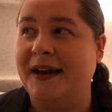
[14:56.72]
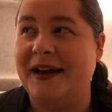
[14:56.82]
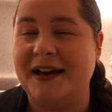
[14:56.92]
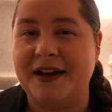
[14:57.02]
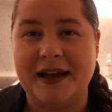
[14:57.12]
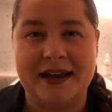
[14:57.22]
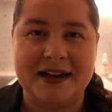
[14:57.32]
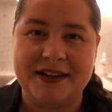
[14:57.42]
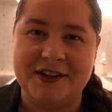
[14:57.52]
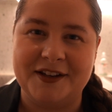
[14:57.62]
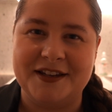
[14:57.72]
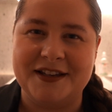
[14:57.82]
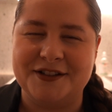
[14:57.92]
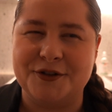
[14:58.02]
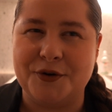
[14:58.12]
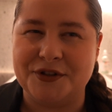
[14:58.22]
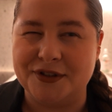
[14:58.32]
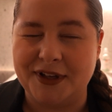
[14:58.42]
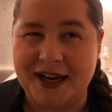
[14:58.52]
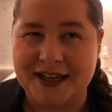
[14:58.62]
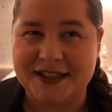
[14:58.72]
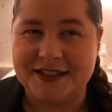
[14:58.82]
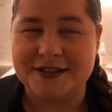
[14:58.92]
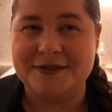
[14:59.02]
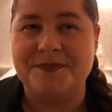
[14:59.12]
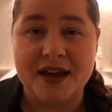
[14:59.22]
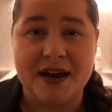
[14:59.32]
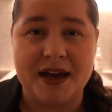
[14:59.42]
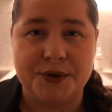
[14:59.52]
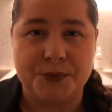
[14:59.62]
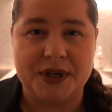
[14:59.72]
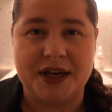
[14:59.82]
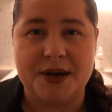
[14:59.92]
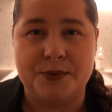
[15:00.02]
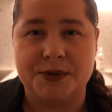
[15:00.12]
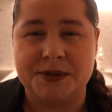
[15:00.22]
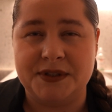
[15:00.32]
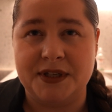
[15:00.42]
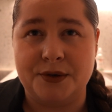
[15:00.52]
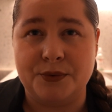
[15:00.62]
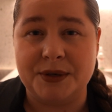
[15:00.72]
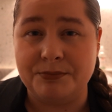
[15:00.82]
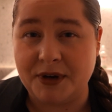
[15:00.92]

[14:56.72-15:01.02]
And I think he's going to like it. And when I was there with